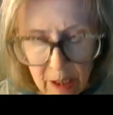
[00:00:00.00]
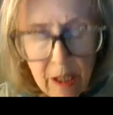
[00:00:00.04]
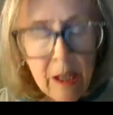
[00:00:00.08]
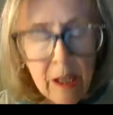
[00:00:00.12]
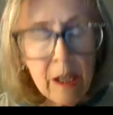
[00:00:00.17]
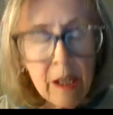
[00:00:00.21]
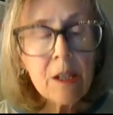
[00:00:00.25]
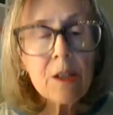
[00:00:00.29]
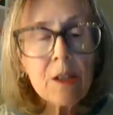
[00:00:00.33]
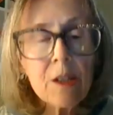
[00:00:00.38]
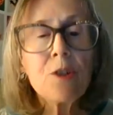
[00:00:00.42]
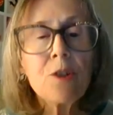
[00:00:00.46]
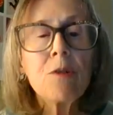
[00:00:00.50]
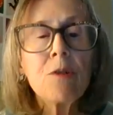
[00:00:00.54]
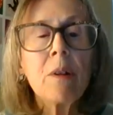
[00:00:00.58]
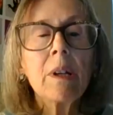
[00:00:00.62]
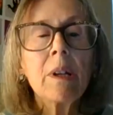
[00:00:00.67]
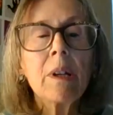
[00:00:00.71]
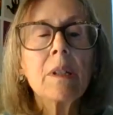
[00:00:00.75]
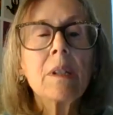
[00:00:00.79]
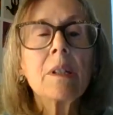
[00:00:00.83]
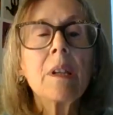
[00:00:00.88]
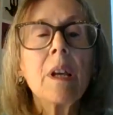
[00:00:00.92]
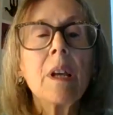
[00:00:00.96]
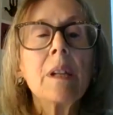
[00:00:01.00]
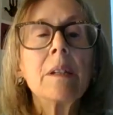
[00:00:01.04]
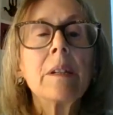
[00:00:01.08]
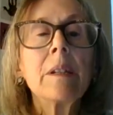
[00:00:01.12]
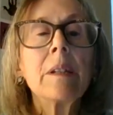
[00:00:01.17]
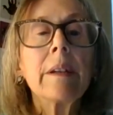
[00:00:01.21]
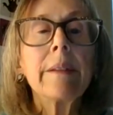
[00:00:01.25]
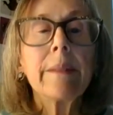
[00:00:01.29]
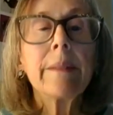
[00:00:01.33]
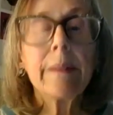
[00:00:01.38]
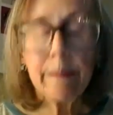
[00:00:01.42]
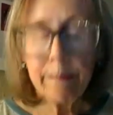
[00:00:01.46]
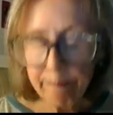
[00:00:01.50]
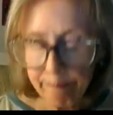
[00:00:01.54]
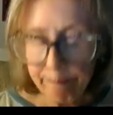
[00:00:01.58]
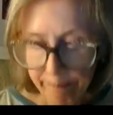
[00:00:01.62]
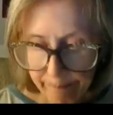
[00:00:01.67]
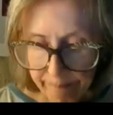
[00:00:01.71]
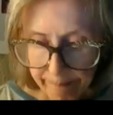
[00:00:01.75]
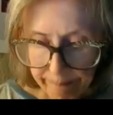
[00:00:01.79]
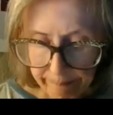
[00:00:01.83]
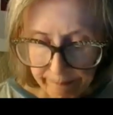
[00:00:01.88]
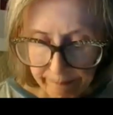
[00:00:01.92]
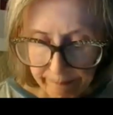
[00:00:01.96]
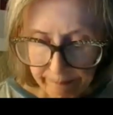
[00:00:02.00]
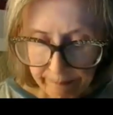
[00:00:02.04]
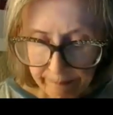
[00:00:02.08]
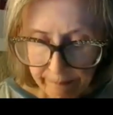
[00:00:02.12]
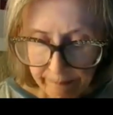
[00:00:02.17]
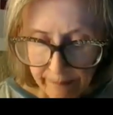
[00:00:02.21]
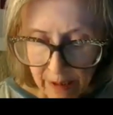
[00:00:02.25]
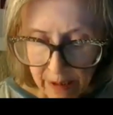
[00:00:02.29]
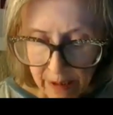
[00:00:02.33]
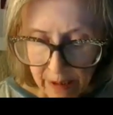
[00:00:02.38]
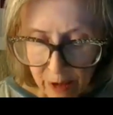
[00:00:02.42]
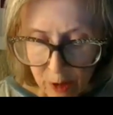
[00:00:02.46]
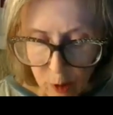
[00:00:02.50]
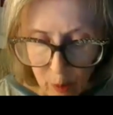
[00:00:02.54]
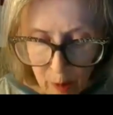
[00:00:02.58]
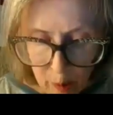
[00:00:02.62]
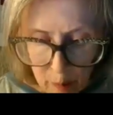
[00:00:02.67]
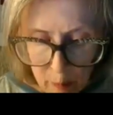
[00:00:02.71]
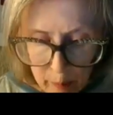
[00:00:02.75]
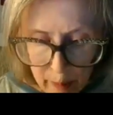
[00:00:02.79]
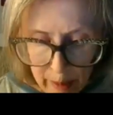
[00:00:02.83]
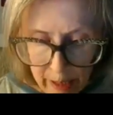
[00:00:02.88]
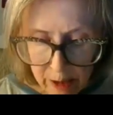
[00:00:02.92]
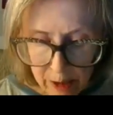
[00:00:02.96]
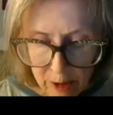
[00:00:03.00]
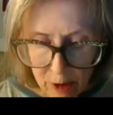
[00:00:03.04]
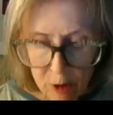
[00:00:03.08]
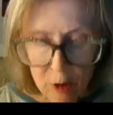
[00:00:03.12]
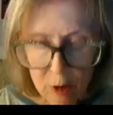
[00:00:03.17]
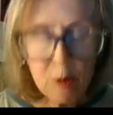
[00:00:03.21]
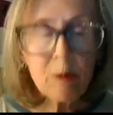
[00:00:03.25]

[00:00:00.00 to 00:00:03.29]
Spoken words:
He is transcending, so I bend